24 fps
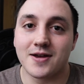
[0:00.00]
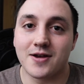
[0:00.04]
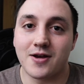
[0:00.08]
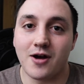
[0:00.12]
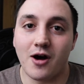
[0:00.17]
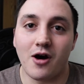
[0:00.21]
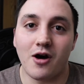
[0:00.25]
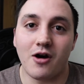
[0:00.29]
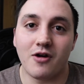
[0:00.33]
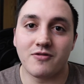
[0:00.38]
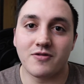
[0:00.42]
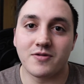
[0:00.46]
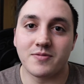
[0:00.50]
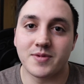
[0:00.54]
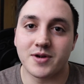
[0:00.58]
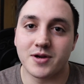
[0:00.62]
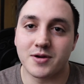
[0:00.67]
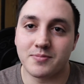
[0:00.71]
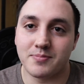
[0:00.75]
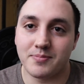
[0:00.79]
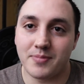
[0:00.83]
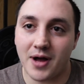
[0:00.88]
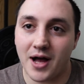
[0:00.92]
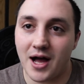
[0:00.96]
call from
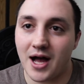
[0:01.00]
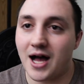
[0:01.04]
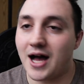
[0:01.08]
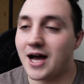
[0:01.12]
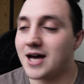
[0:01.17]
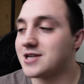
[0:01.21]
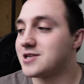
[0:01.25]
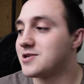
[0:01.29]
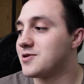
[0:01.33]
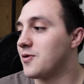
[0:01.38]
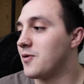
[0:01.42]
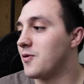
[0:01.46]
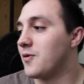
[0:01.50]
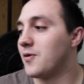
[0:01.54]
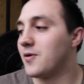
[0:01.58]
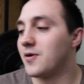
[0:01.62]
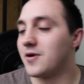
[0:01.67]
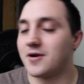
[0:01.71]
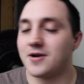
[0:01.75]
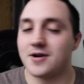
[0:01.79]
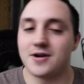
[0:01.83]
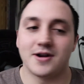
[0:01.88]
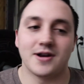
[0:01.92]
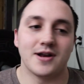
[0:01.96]
your boss,
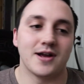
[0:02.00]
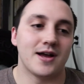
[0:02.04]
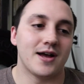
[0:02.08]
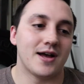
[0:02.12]
or